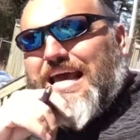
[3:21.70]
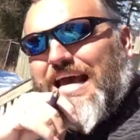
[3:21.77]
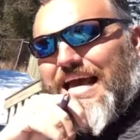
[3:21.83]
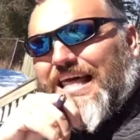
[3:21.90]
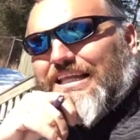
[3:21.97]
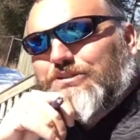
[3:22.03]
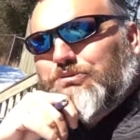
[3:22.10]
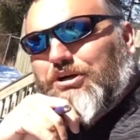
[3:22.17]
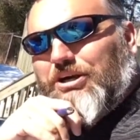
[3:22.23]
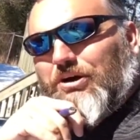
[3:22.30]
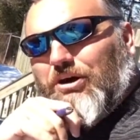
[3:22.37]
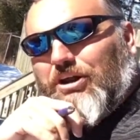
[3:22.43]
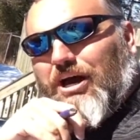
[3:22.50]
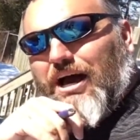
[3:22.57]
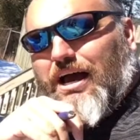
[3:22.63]
That's why I
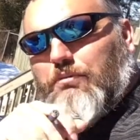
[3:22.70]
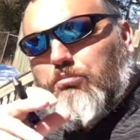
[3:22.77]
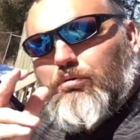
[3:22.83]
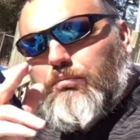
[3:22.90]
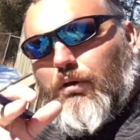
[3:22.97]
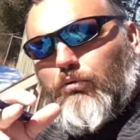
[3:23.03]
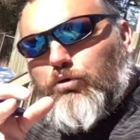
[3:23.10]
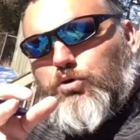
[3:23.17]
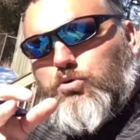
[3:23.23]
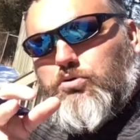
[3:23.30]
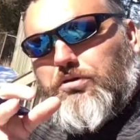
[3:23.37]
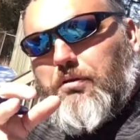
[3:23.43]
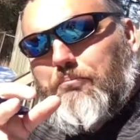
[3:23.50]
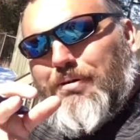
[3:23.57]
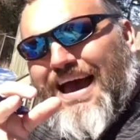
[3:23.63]
call it a hybrid, but we're
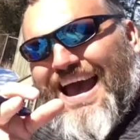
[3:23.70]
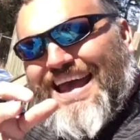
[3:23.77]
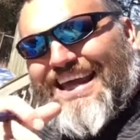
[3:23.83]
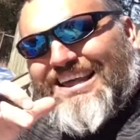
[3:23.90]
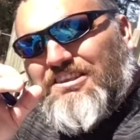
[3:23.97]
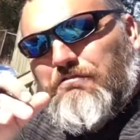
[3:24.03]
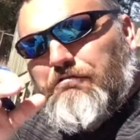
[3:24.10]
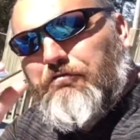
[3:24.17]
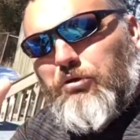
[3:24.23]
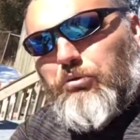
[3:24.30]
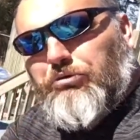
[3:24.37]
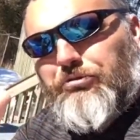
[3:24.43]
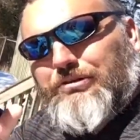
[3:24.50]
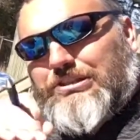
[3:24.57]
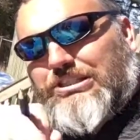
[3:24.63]
using the bag as a
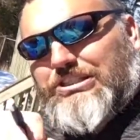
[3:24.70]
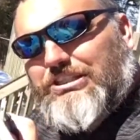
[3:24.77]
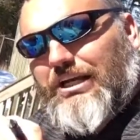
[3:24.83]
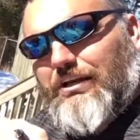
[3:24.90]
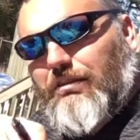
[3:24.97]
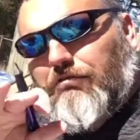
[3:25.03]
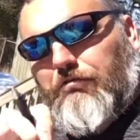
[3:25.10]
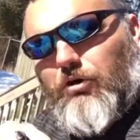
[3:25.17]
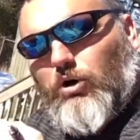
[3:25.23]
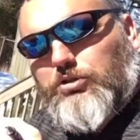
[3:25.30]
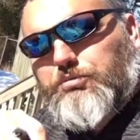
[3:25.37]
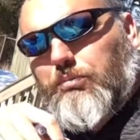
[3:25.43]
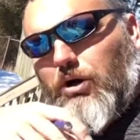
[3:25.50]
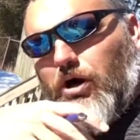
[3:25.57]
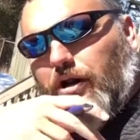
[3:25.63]
filter instead of the
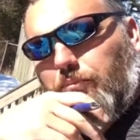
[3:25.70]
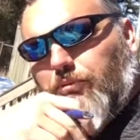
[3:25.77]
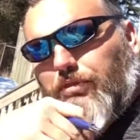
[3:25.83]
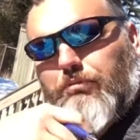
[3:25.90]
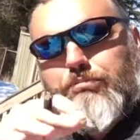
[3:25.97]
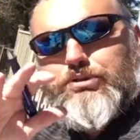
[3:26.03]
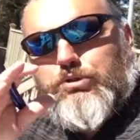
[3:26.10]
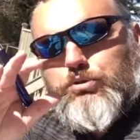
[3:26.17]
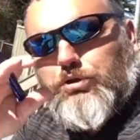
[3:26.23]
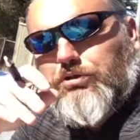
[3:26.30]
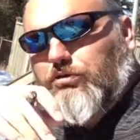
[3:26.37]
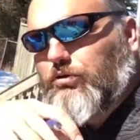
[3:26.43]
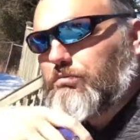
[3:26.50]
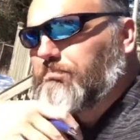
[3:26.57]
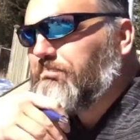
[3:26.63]
false bottom or the bazooka
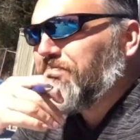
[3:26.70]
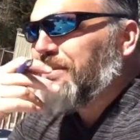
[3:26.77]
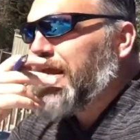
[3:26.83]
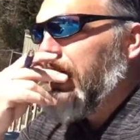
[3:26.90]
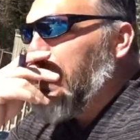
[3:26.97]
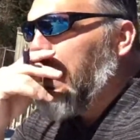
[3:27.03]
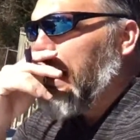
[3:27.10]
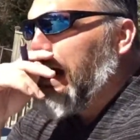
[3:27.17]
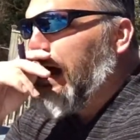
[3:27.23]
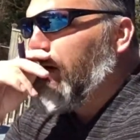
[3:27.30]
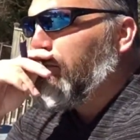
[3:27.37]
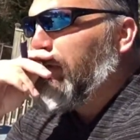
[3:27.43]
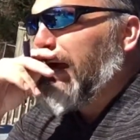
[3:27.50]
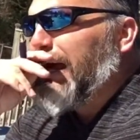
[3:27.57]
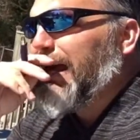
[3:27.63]
tube.
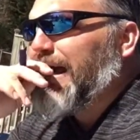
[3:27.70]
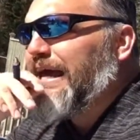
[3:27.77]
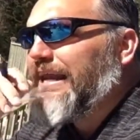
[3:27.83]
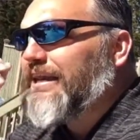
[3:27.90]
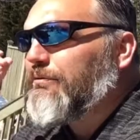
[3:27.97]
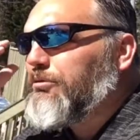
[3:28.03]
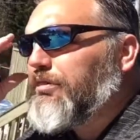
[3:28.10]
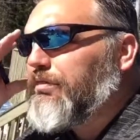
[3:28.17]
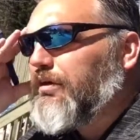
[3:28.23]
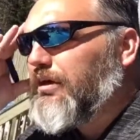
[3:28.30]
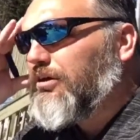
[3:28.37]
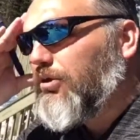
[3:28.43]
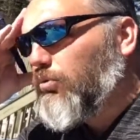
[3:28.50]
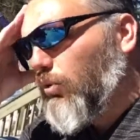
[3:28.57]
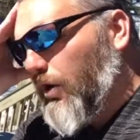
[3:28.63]
And let me
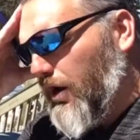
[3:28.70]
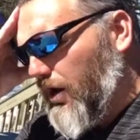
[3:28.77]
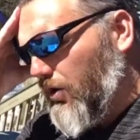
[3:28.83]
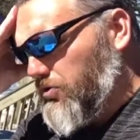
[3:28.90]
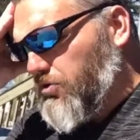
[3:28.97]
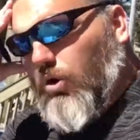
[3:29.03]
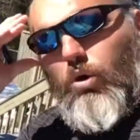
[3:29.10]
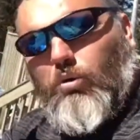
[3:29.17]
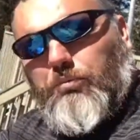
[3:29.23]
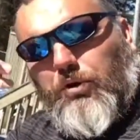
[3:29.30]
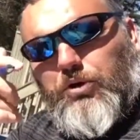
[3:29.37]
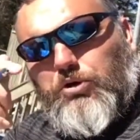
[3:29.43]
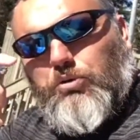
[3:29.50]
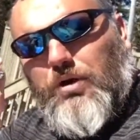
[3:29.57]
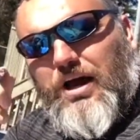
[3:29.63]
think here, what else? Oh, I'm
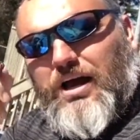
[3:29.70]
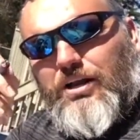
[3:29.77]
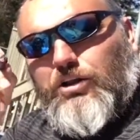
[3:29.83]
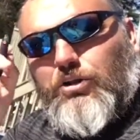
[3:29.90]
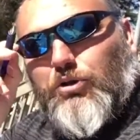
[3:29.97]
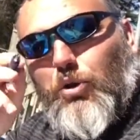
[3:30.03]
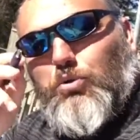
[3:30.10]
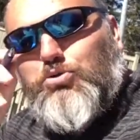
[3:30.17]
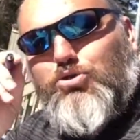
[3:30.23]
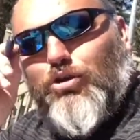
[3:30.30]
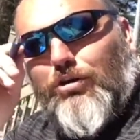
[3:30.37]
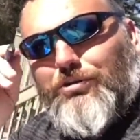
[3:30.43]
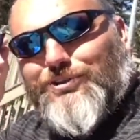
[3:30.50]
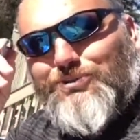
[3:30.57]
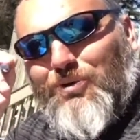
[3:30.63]
going to no
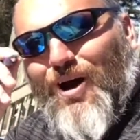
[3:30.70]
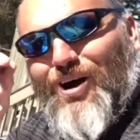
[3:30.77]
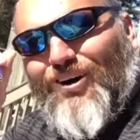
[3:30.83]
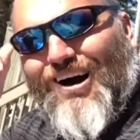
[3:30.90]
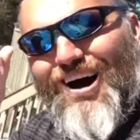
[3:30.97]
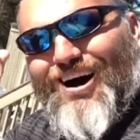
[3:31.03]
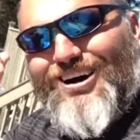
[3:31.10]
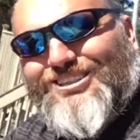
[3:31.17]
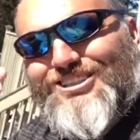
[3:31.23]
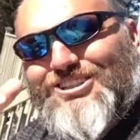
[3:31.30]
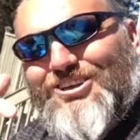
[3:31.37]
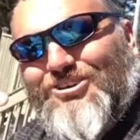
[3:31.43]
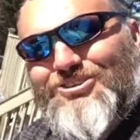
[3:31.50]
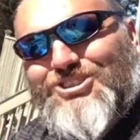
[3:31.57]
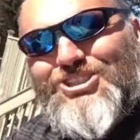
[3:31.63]
chill as well. Aussie
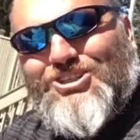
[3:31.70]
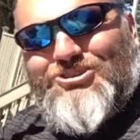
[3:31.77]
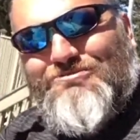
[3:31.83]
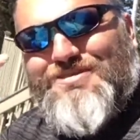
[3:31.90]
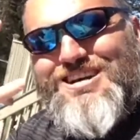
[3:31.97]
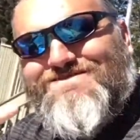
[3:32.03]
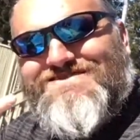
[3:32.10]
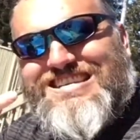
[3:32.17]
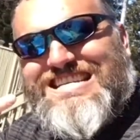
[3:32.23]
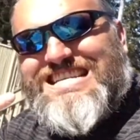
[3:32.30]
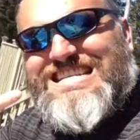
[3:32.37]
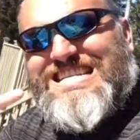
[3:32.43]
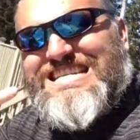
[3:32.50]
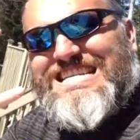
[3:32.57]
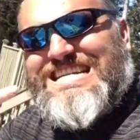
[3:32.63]
no chill, baby.
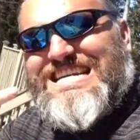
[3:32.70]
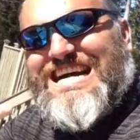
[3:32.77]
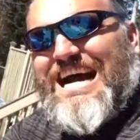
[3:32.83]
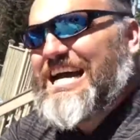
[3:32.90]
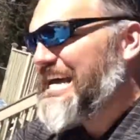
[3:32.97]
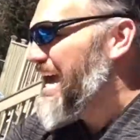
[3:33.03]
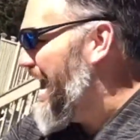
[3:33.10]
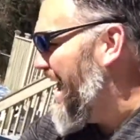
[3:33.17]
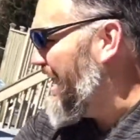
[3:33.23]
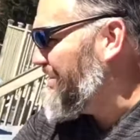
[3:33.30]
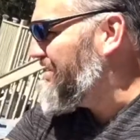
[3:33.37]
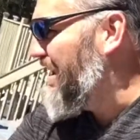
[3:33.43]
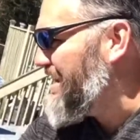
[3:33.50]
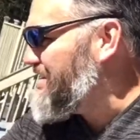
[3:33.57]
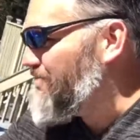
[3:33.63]
Yeah. Hang
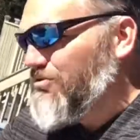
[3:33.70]
tight.